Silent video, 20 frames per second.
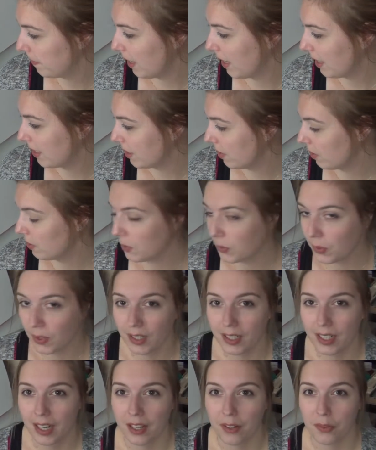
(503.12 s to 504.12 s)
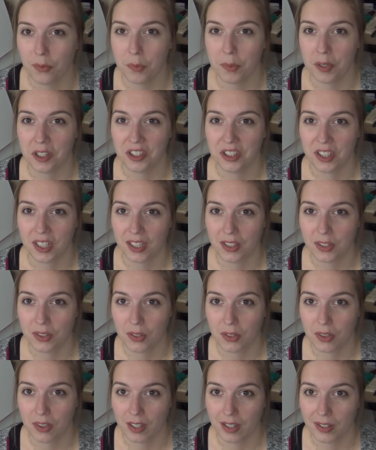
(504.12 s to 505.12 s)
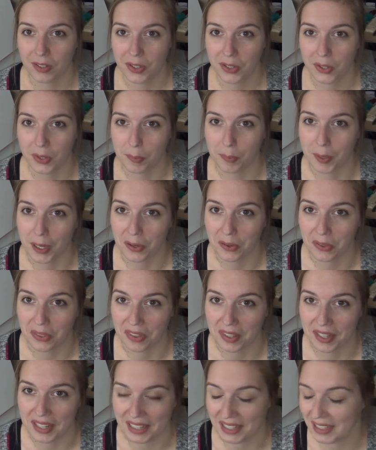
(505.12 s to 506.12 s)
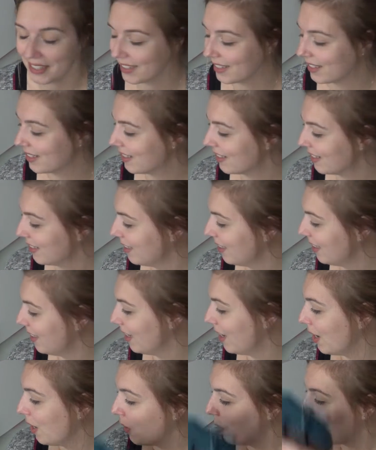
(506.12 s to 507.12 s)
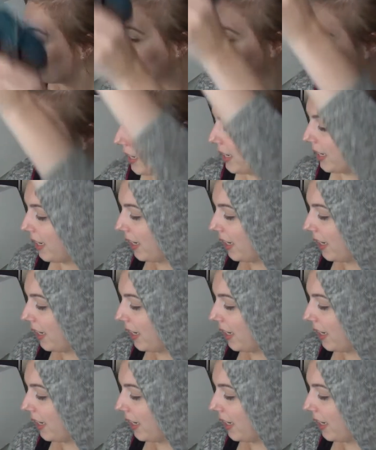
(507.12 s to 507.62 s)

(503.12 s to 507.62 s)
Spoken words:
I don't really have much else to tell you about this. What I